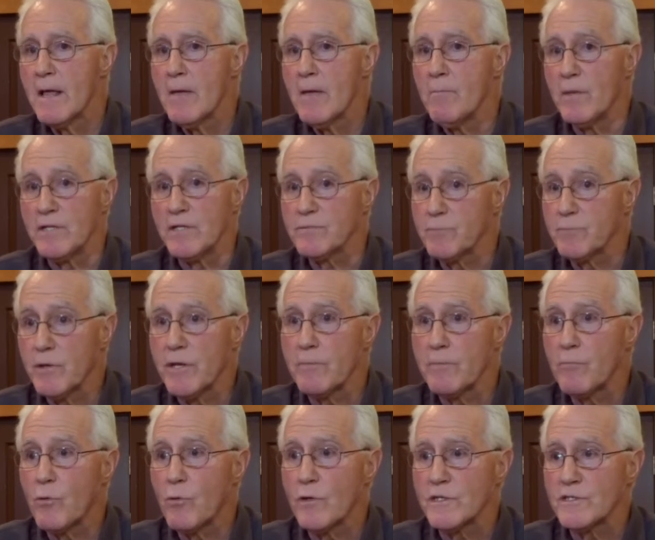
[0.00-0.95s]
But it's pretty
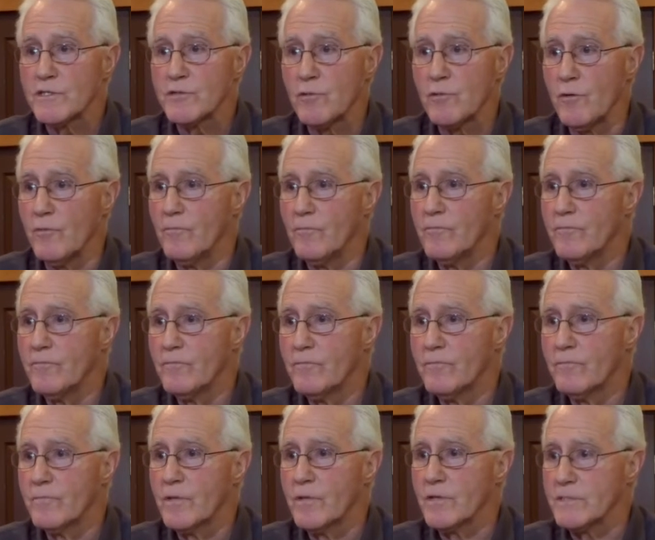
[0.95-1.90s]
important to him
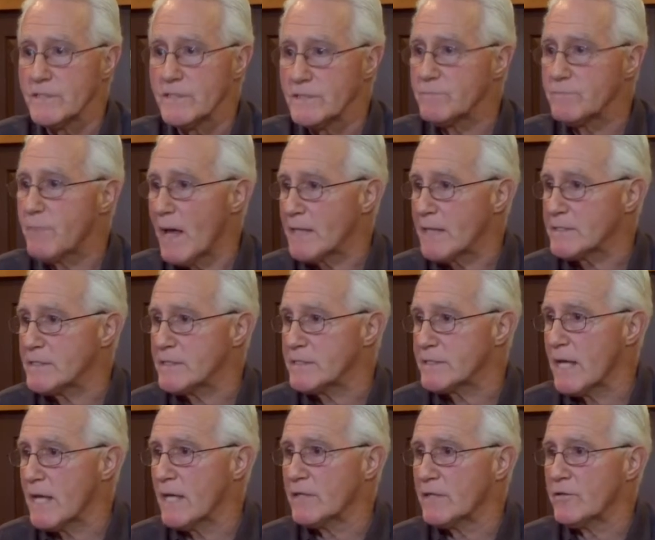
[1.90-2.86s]
because he's passing this
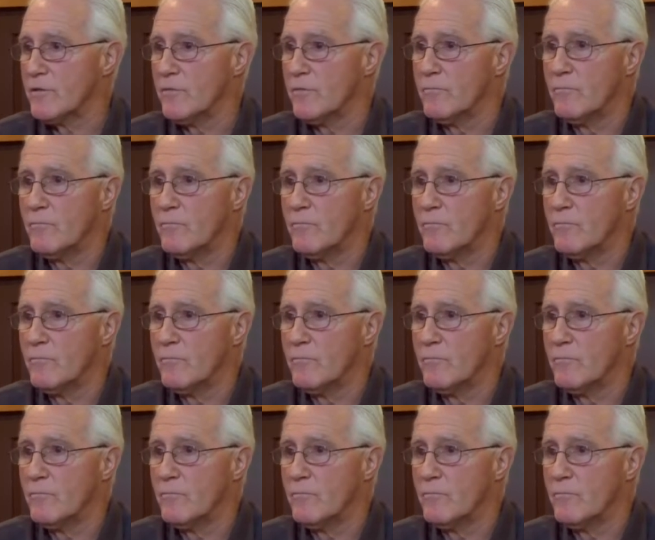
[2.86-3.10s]
out to